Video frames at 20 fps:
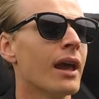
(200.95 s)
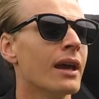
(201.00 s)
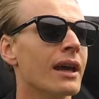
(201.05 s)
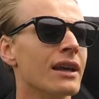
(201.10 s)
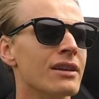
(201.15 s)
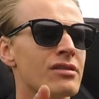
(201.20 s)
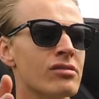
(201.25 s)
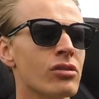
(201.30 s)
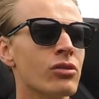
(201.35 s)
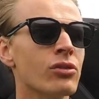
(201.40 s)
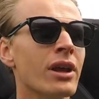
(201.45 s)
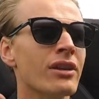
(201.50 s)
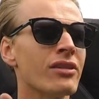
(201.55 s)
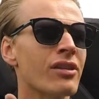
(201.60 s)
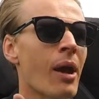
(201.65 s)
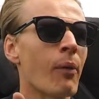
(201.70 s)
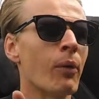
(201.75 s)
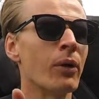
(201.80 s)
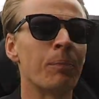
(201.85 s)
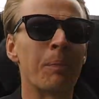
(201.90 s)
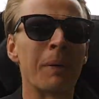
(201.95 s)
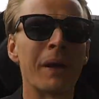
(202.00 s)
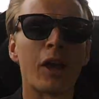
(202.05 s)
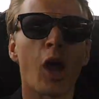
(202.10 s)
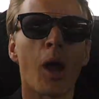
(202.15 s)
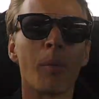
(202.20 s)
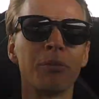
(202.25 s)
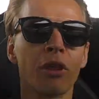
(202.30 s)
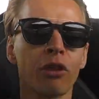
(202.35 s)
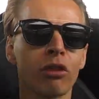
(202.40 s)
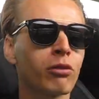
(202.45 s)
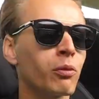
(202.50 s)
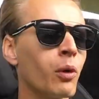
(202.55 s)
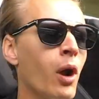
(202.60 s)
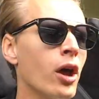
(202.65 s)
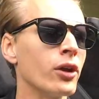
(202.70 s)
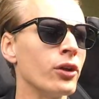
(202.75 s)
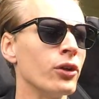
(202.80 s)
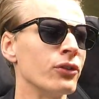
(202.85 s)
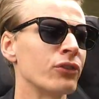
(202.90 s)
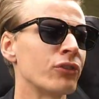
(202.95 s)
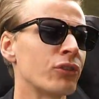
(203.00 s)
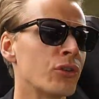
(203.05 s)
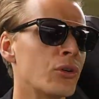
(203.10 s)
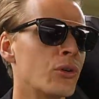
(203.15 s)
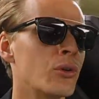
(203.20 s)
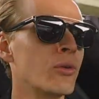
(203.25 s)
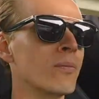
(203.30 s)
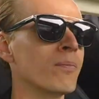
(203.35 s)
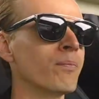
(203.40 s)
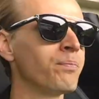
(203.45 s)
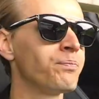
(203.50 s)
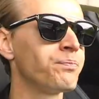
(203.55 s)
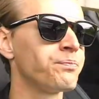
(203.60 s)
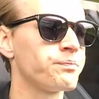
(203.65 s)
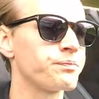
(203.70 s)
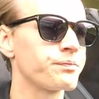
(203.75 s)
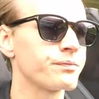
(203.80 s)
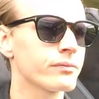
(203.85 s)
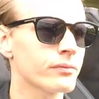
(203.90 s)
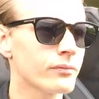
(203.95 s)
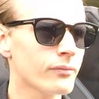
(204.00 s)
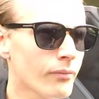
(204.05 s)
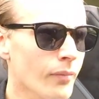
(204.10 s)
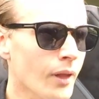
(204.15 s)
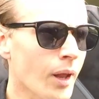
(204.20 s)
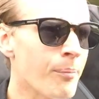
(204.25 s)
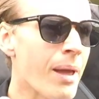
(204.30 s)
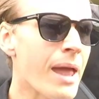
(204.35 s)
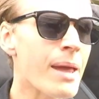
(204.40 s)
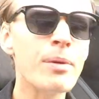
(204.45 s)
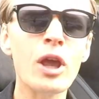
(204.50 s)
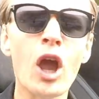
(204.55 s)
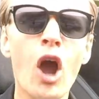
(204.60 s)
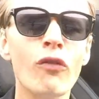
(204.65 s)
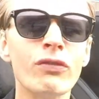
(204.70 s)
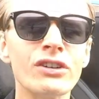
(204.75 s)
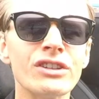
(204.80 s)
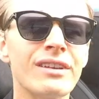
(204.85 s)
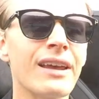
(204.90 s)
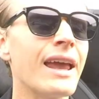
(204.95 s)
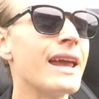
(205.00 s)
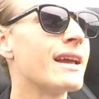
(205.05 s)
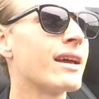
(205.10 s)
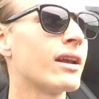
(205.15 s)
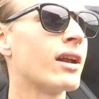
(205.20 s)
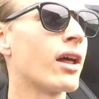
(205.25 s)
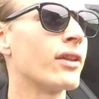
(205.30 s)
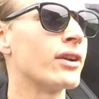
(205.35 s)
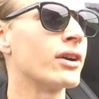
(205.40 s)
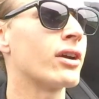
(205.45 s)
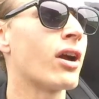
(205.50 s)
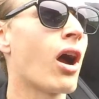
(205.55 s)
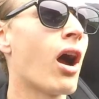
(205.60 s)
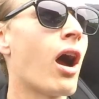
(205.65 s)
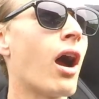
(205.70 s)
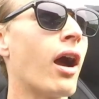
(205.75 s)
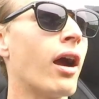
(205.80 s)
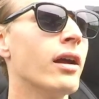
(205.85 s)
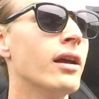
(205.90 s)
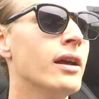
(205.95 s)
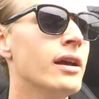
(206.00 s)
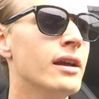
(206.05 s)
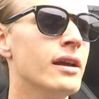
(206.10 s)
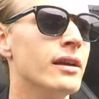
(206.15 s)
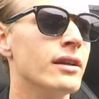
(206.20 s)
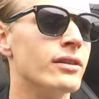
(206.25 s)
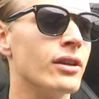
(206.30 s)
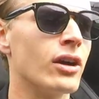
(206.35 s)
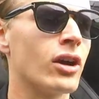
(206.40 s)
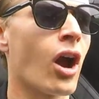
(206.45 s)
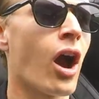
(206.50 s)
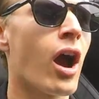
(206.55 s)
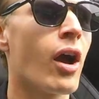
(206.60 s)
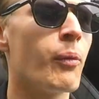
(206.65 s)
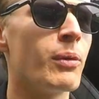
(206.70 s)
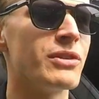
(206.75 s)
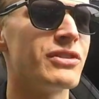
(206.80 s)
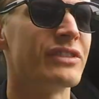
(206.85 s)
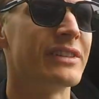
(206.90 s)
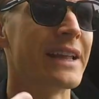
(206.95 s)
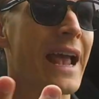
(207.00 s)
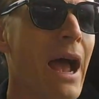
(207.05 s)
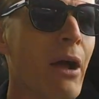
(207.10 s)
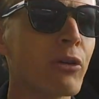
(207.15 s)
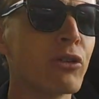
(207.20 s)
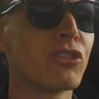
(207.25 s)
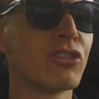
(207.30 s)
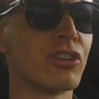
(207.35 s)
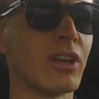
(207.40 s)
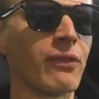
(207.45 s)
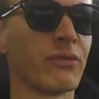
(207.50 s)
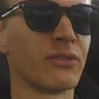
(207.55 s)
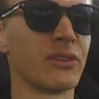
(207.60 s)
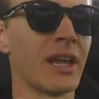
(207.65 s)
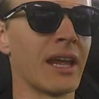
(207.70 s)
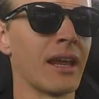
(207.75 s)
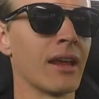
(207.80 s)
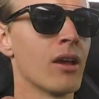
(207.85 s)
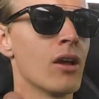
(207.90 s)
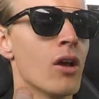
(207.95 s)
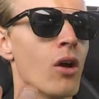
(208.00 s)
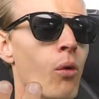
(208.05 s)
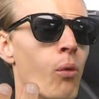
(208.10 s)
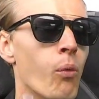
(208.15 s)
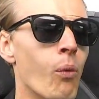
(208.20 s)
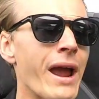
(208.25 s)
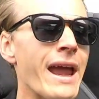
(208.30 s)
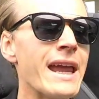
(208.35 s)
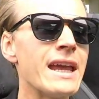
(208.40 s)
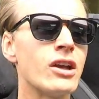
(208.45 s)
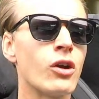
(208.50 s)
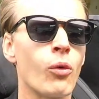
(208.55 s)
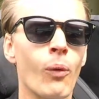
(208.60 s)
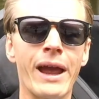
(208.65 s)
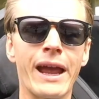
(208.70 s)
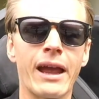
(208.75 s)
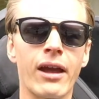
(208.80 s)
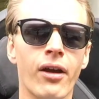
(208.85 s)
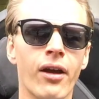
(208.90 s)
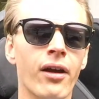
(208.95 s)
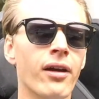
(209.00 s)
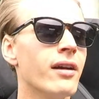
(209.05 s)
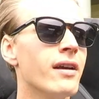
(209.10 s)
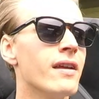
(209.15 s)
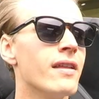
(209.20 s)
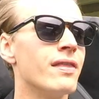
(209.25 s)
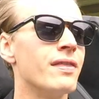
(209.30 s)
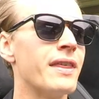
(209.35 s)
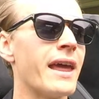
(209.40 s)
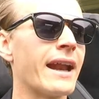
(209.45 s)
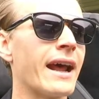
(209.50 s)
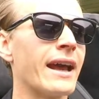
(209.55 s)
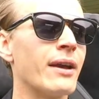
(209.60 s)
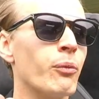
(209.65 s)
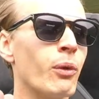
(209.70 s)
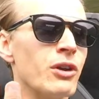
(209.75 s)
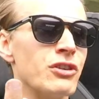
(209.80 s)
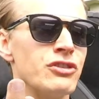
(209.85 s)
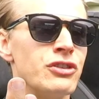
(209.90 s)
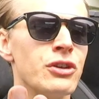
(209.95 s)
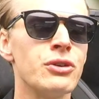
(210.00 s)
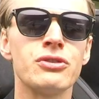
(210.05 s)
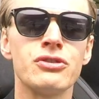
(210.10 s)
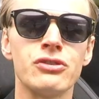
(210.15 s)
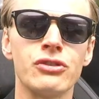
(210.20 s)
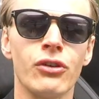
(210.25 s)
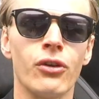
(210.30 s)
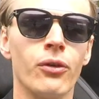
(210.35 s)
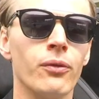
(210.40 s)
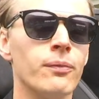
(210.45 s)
as soon as I would pick up the throttle to maybe overtake another car, the car was downshifting way quicker than I was used to.